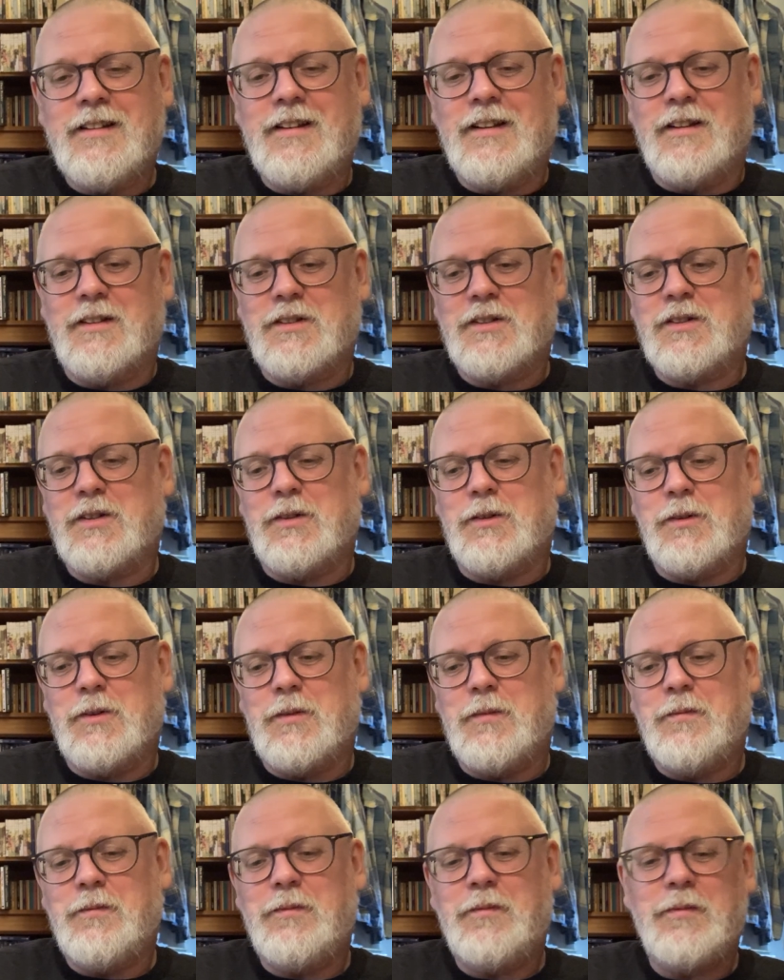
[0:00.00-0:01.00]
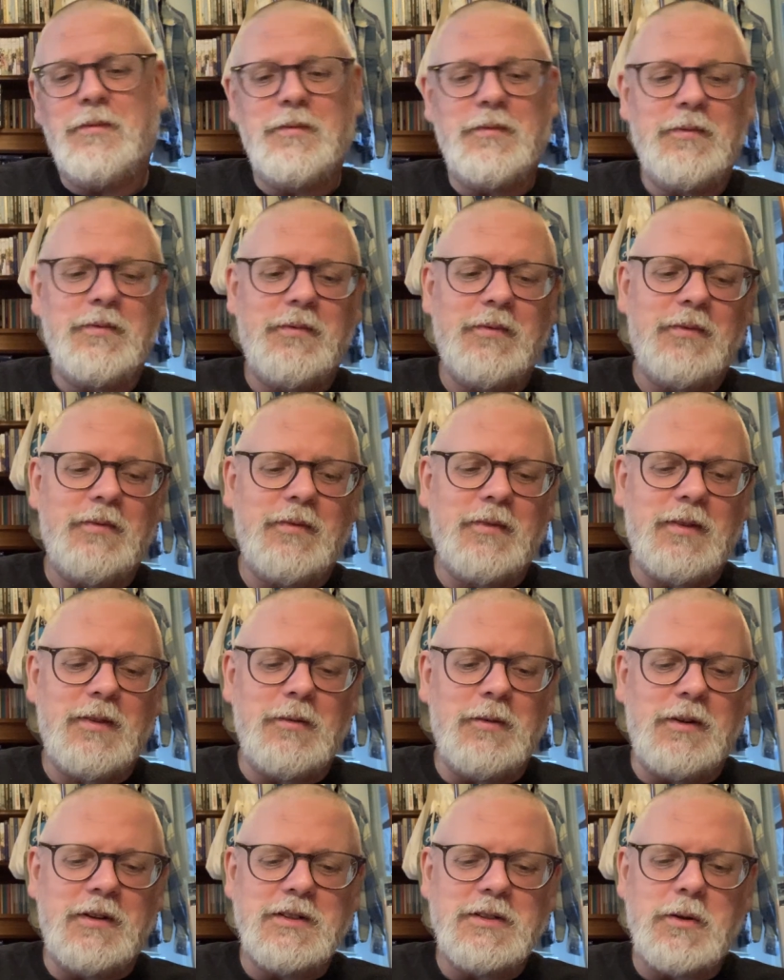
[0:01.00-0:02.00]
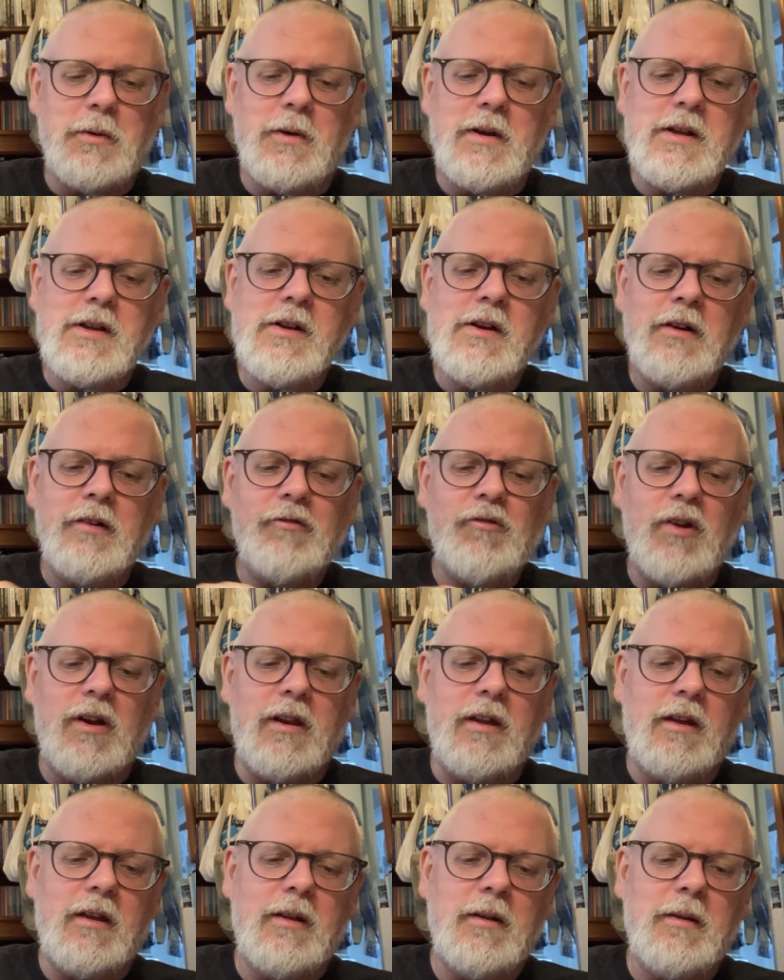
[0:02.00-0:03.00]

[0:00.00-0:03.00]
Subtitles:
at school, which is quite young really,